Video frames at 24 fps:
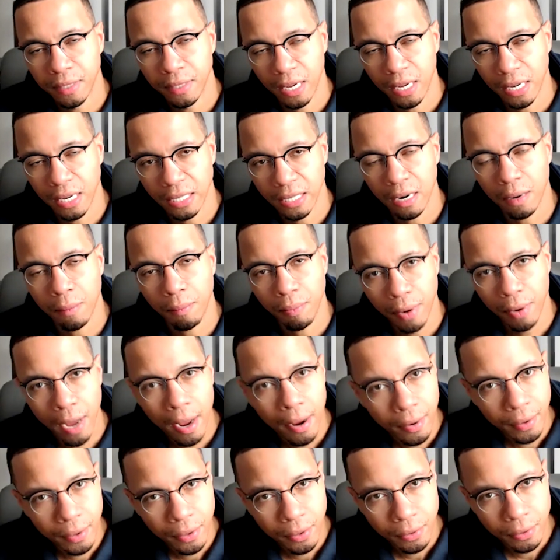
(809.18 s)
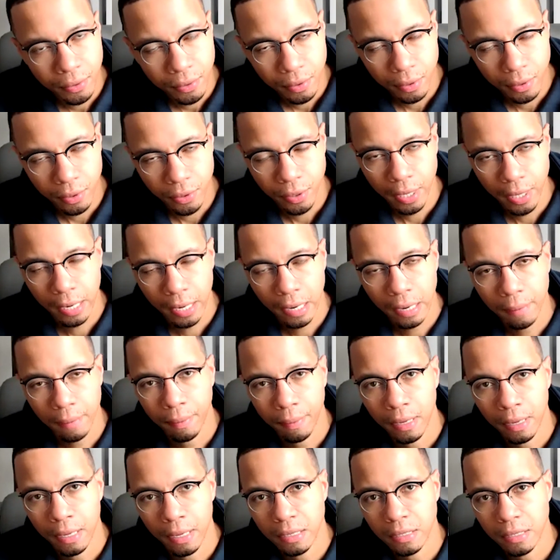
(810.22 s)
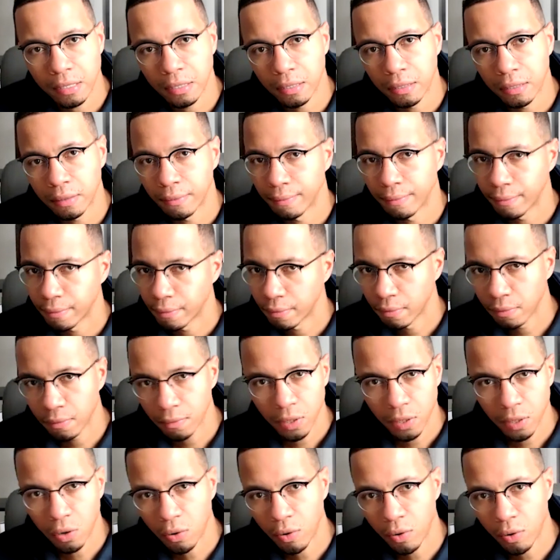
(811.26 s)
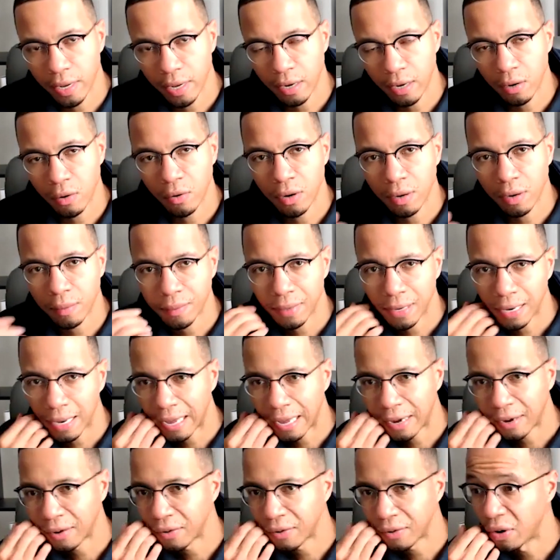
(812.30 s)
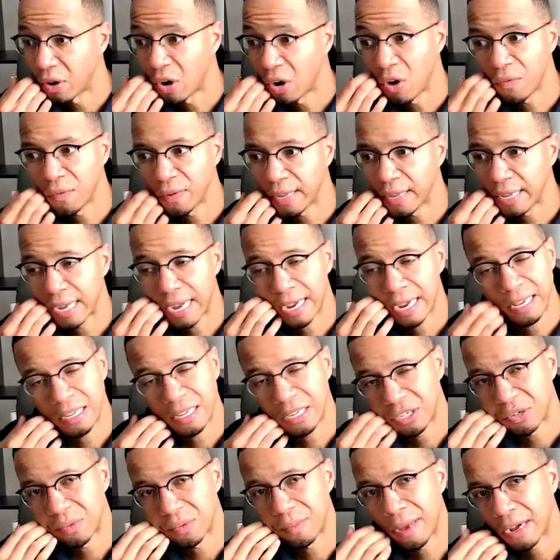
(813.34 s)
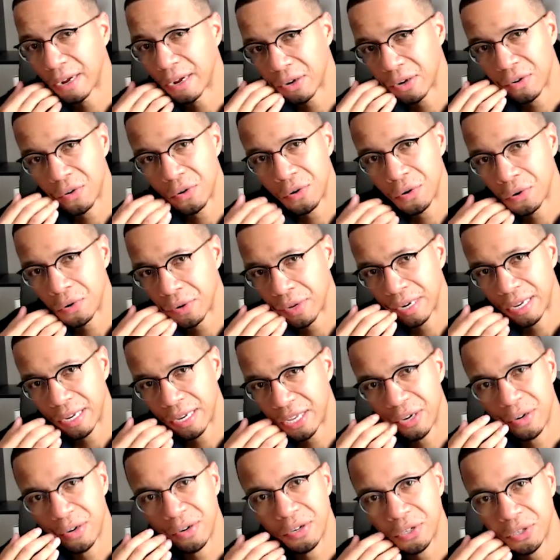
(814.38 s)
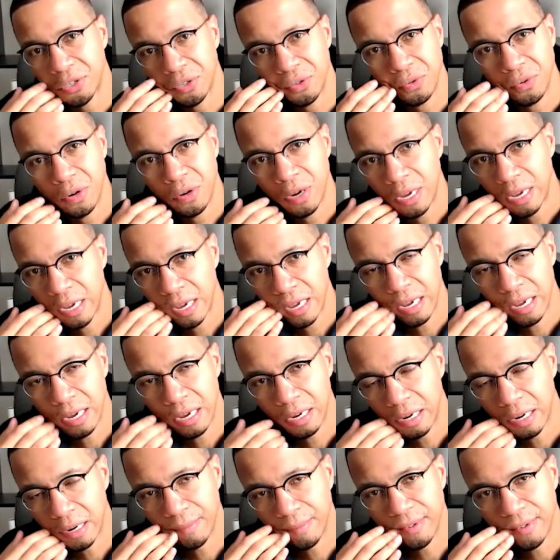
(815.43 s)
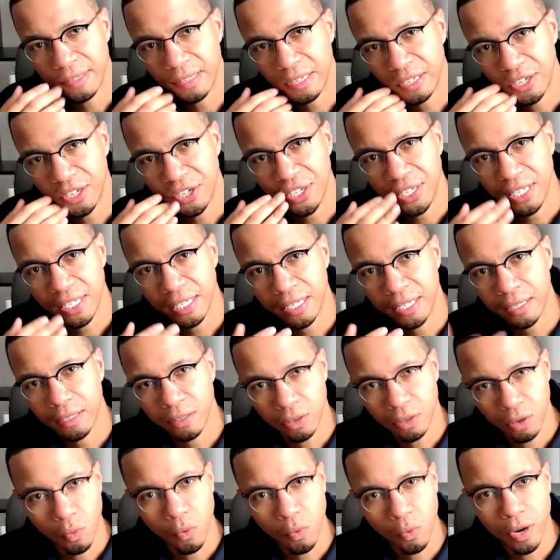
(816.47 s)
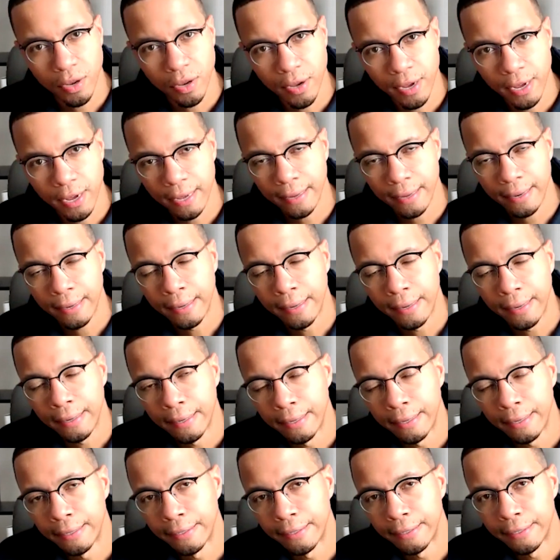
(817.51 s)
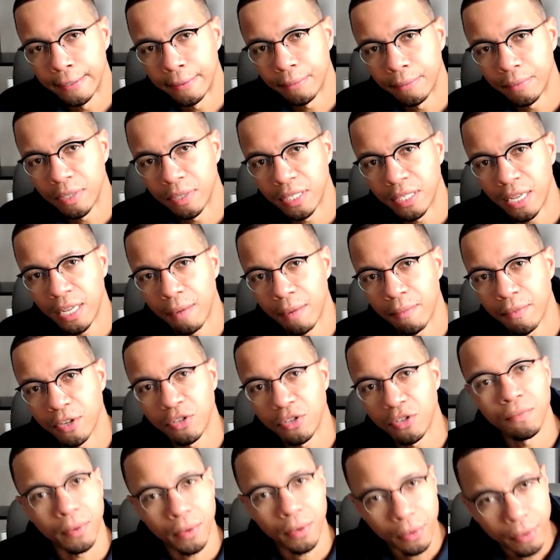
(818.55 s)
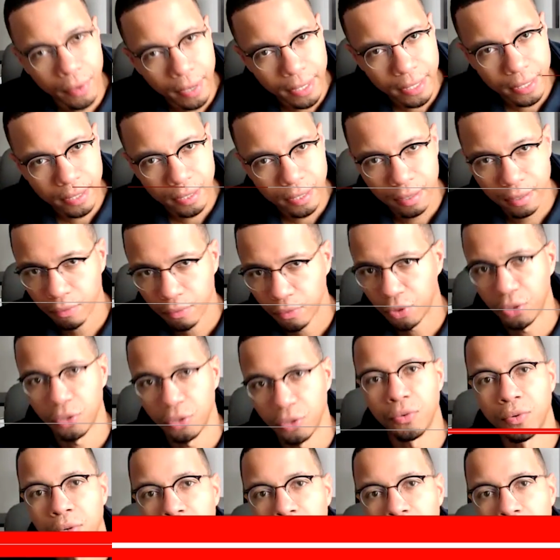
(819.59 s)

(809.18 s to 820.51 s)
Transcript: Like I said, I'm proud of you. You know, you got A+, going up the ladder. You know, hopefully I can get you back on in a year or two to see, you know, where you're at, to see how much you progress, what you're